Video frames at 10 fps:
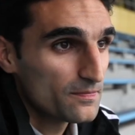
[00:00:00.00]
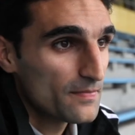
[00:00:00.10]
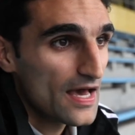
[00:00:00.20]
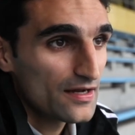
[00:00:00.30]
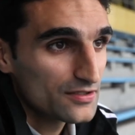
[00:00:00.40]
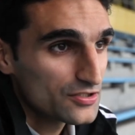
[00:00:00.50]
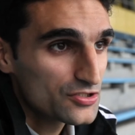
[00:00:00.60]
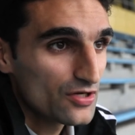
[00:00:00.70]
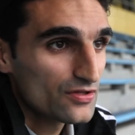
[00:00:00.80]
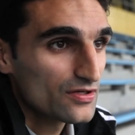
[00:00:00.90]
mad at
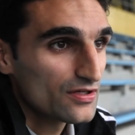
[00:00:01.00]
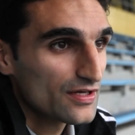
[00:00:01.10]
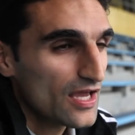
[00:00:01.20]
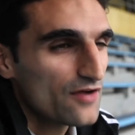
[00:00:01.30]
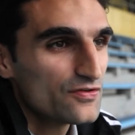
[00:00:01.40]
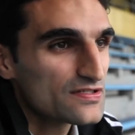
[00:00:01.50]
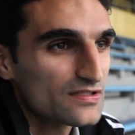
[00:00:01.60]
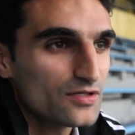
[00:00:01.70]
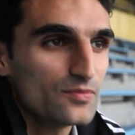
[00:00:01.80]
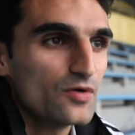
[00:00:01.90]
each other like every
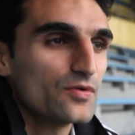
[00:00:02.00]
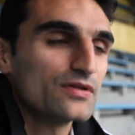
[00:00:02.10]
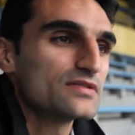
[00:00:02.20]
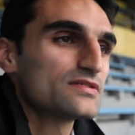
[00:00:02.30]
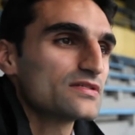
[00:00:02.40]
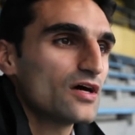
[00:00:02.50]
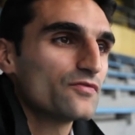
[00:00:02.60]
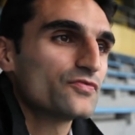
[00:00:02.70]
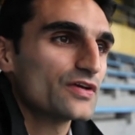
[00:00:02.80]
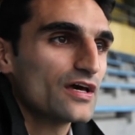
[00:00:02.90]
single moment it's
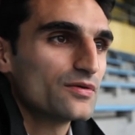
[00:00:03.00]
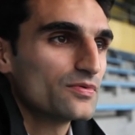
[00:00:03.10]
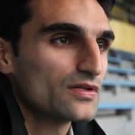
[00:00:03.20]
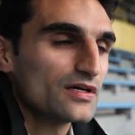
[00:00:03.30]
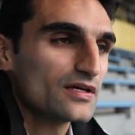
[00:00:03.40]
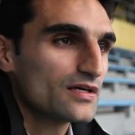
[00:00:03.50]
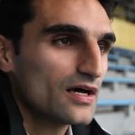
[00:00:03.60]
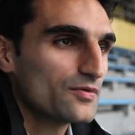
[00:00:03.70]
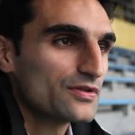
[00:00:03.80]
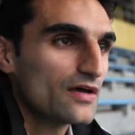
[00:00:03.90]
unforgettable like
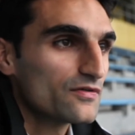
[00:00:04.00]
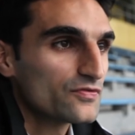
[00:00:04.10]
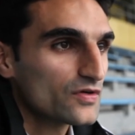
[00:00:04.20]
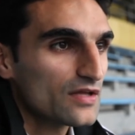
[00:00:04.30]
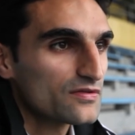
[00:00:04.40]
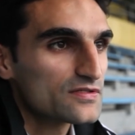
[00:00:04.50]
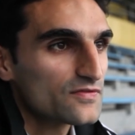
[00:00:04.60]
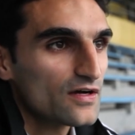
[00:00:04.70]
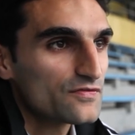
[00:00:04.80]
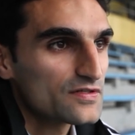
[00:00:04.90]
i will never forget
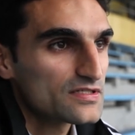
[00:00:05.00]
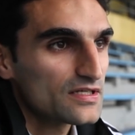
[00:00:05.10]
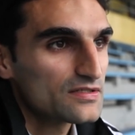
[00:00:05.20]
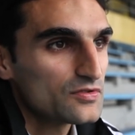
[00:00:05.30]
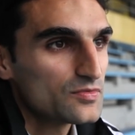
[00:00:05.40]
these five years at